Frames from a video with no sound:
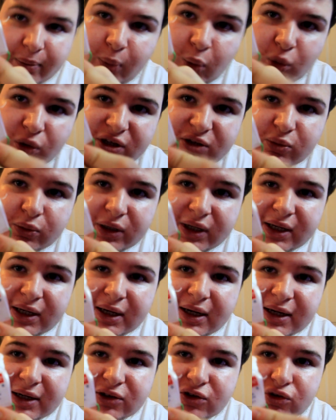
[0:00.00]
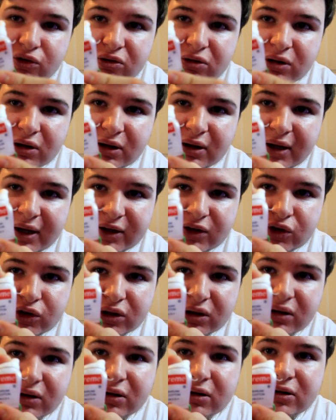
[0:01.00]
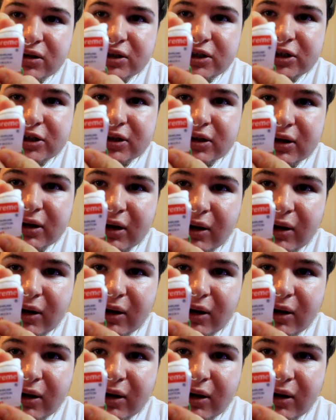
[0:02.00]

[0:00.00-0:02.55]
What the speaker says: bought this one in extra large.